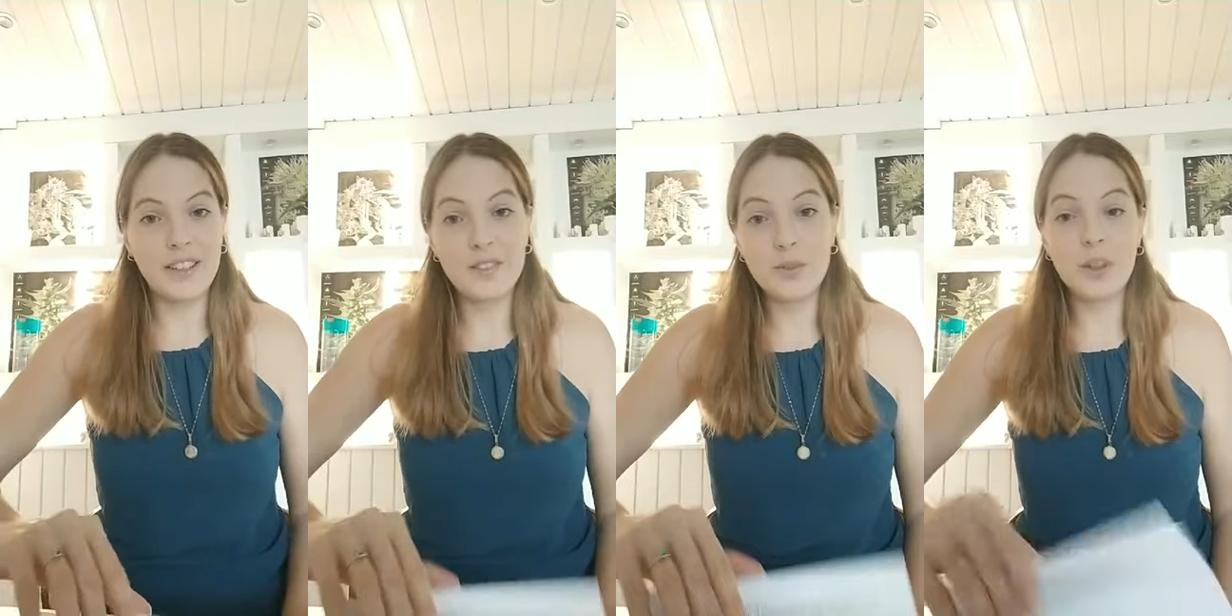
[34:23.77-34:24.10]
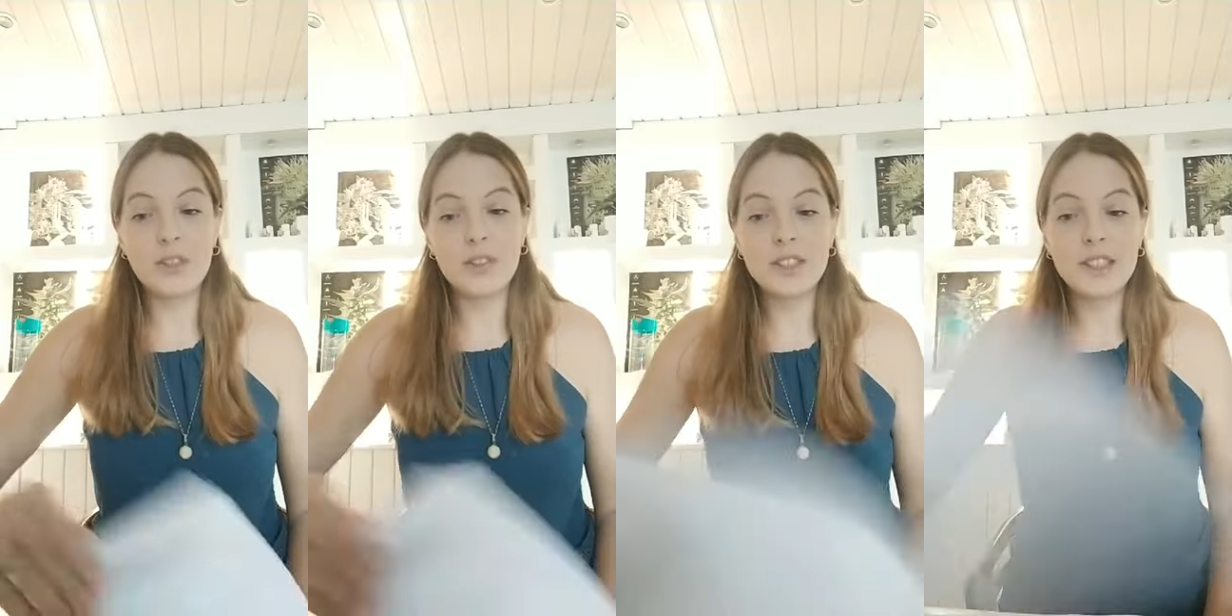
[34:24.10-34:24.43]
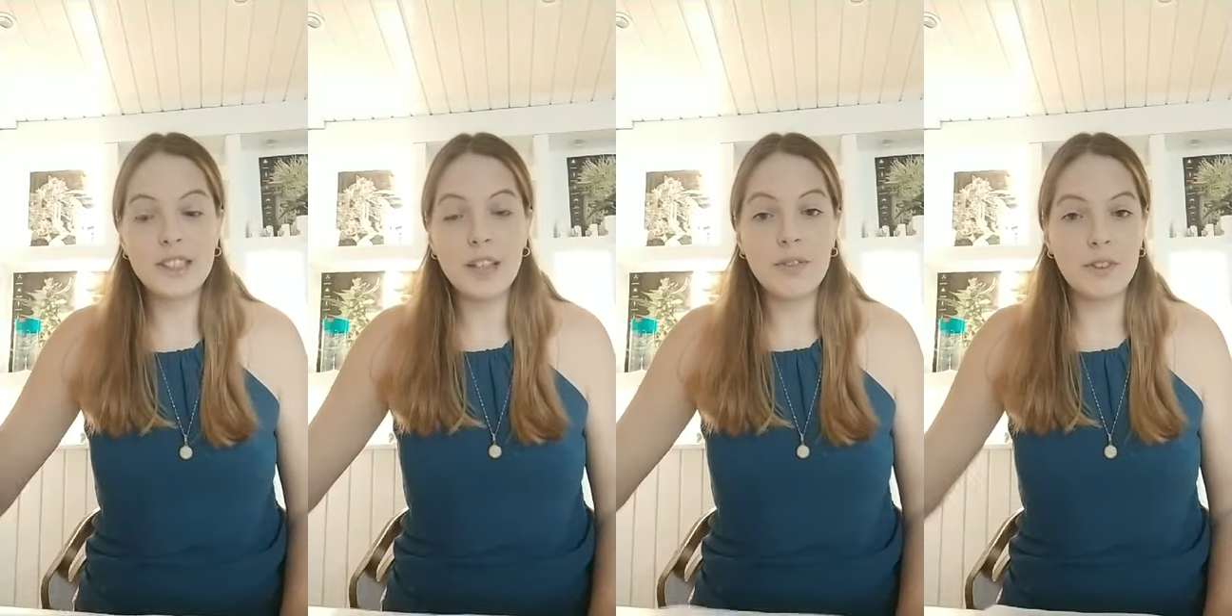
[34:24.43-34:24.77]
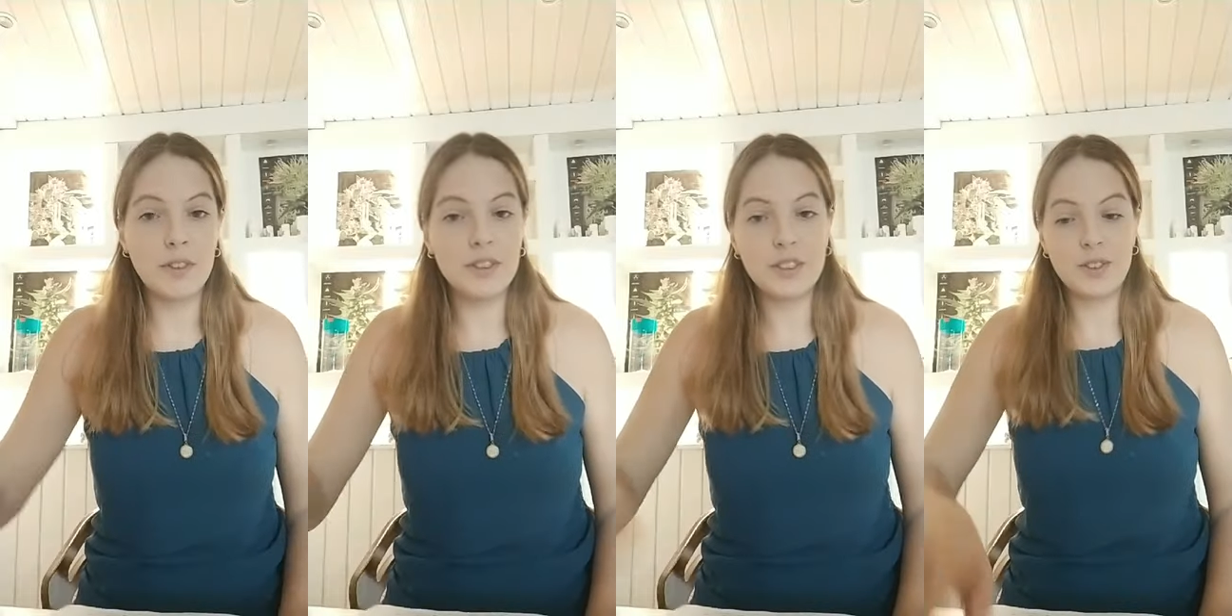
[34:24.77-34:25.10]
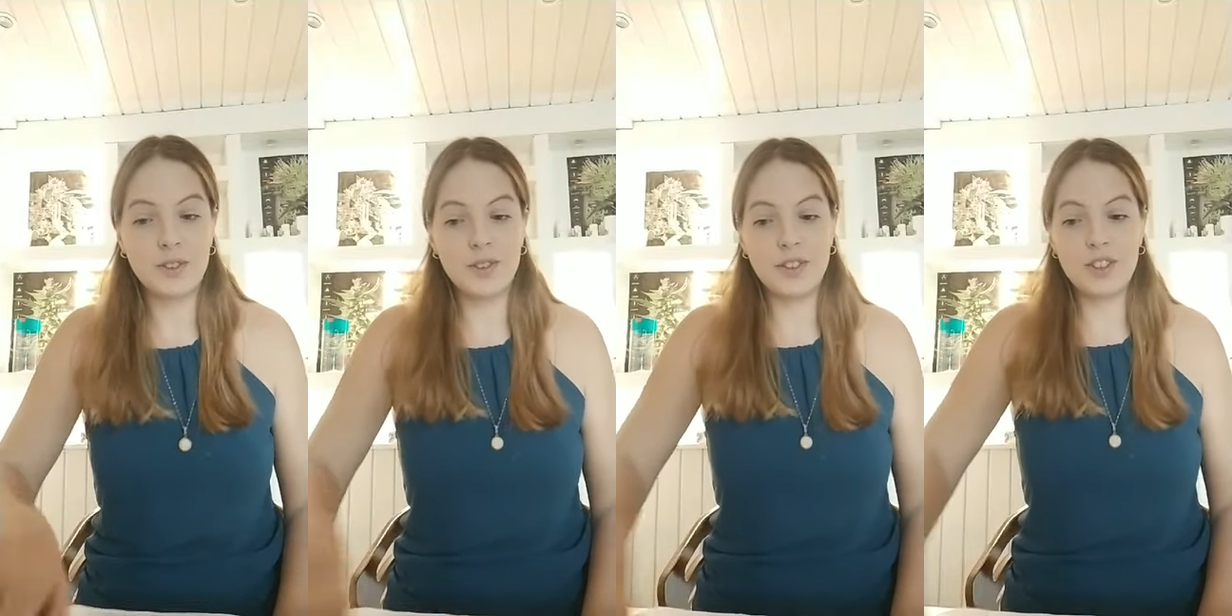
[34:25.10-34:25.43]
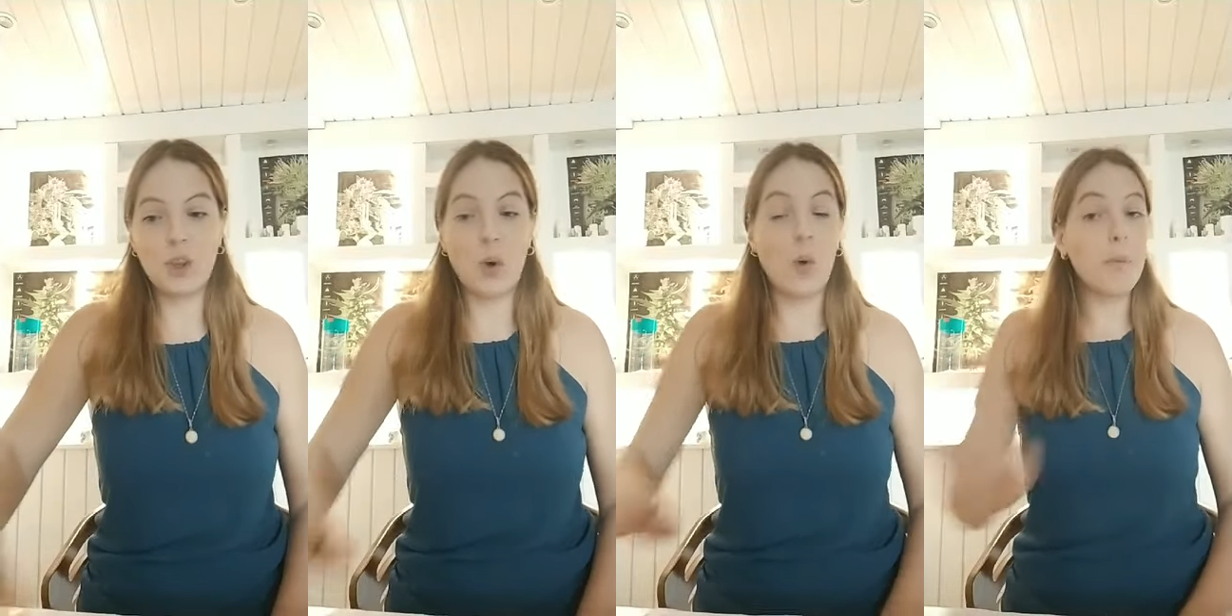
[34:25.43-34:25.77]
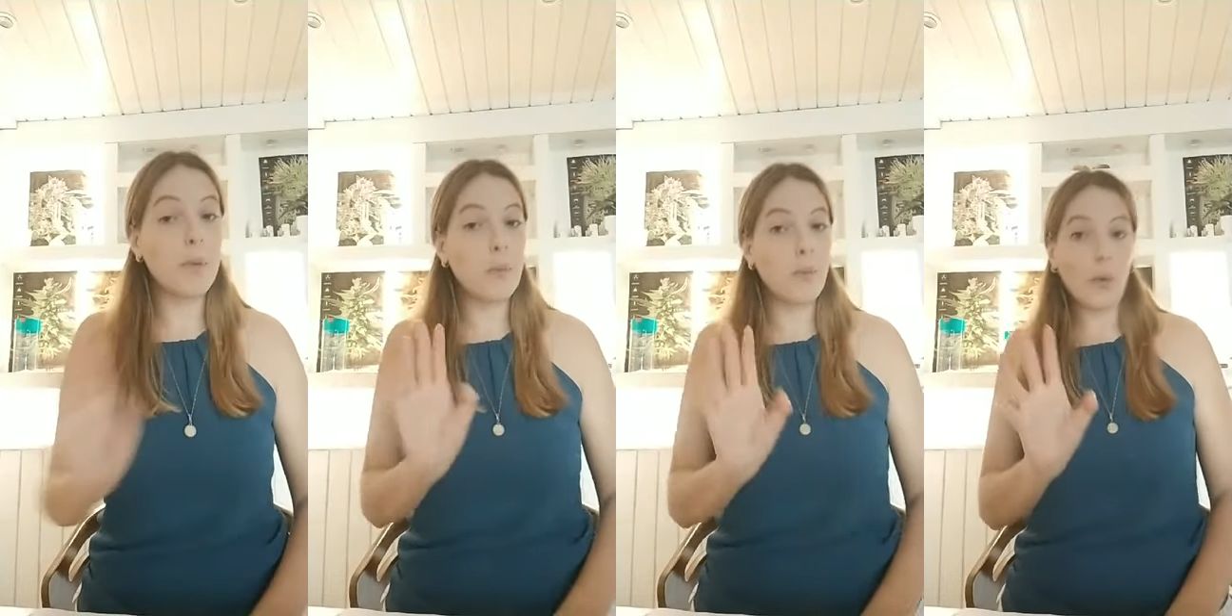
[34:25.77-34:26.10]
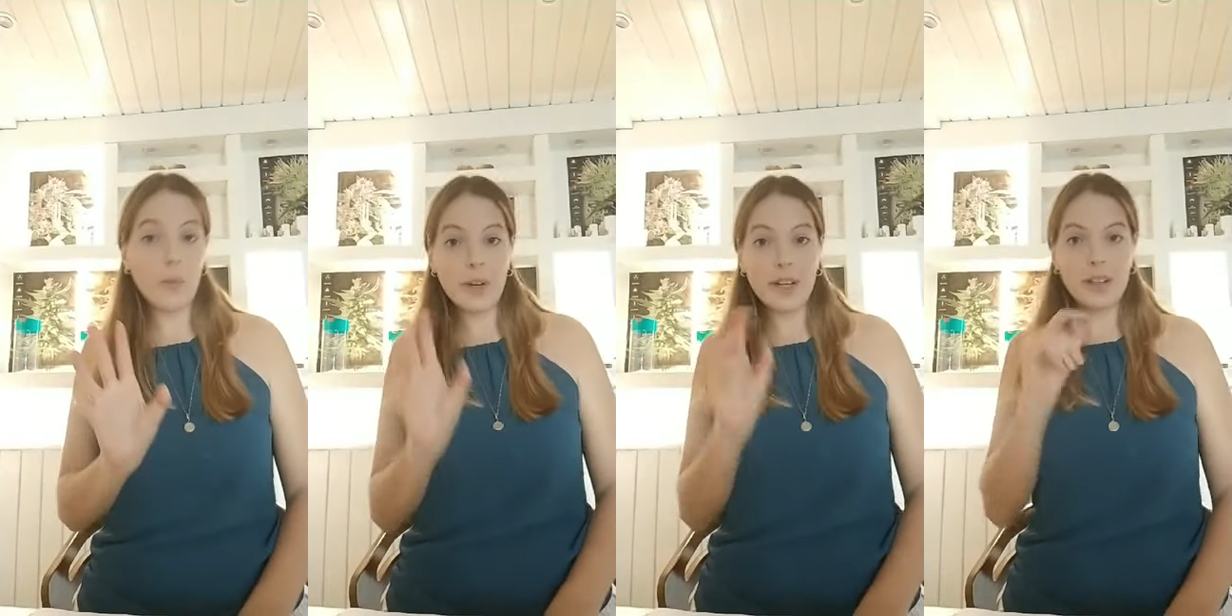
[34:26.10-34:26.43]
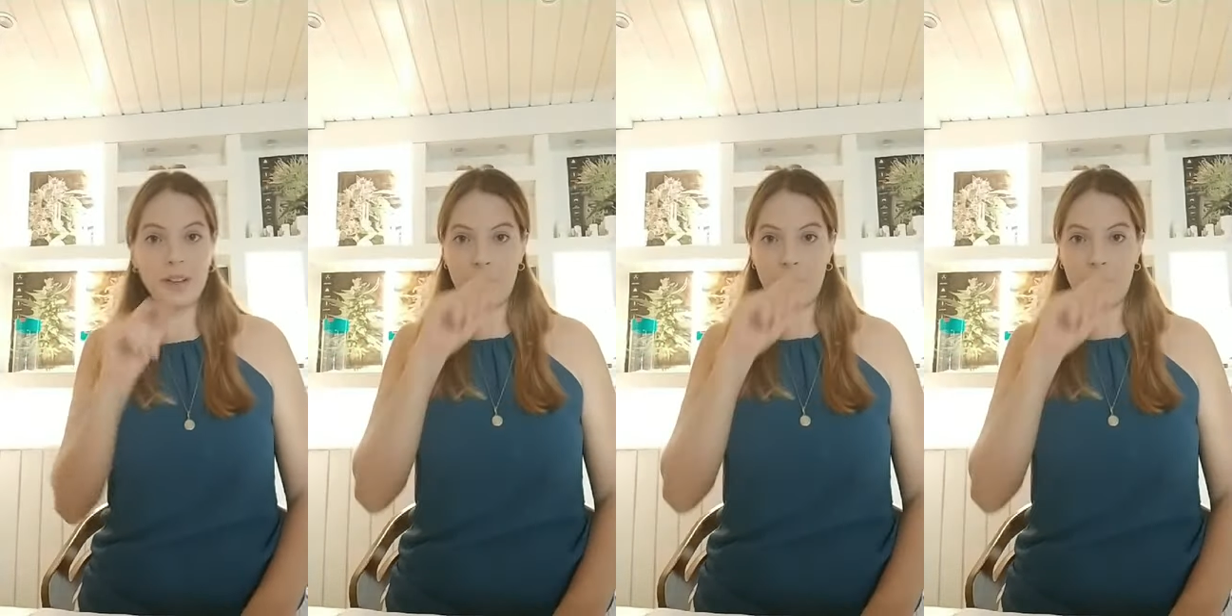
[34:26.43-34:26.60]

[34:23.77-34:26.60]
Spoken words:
Water is safe here, so don't be worried.